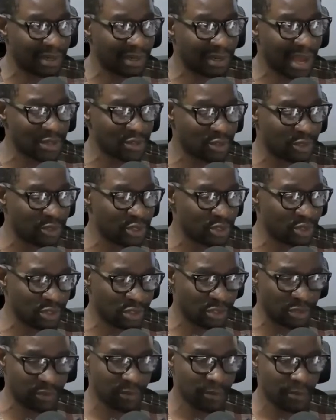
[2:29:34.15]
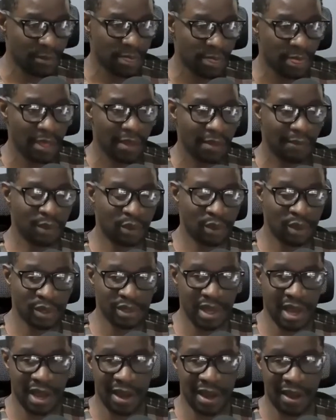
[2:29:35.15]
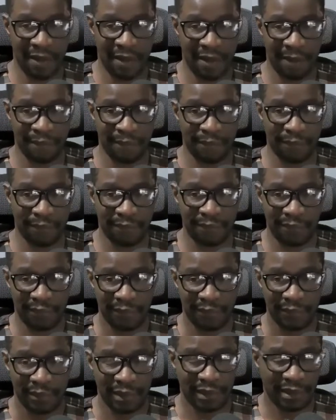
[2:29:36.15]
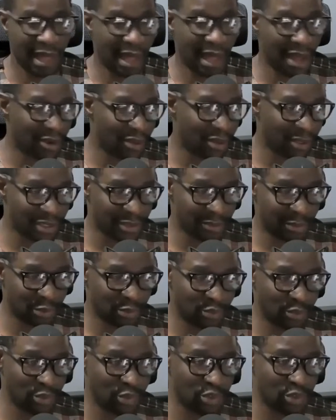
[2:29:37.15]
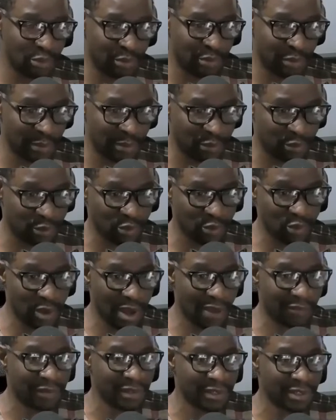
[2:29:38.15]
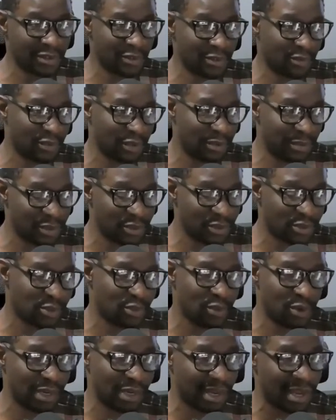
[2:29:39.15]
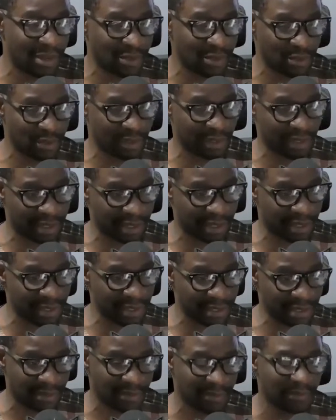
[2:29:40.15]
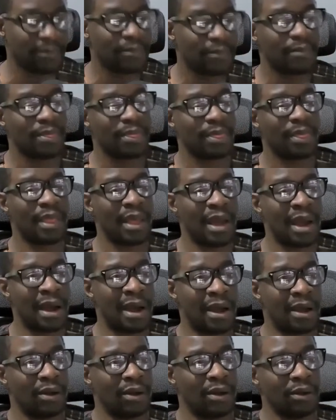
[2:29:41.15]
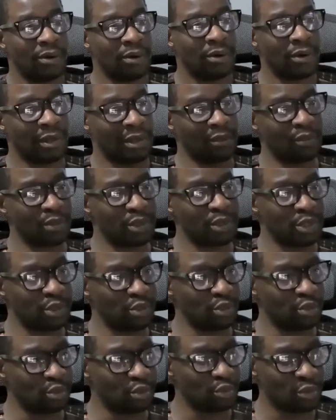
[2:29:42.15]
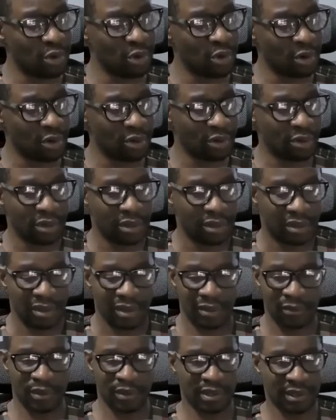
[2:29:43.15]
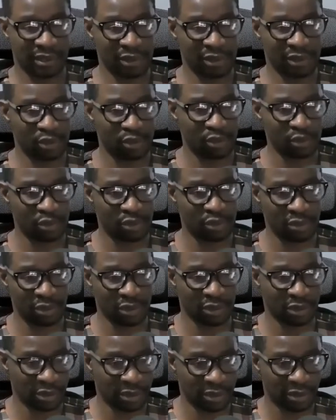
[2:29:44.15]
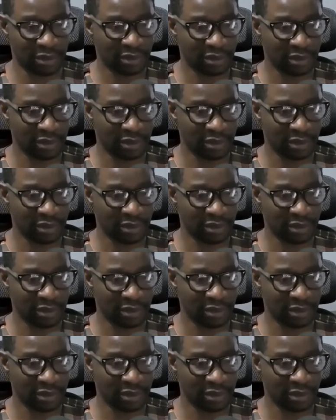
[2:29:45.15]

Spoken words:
There's no discussion. Because dialogue is between two people who have disagreements. So where you can talk the case. Now, okay, what do you do wrong? And what did this do wrong?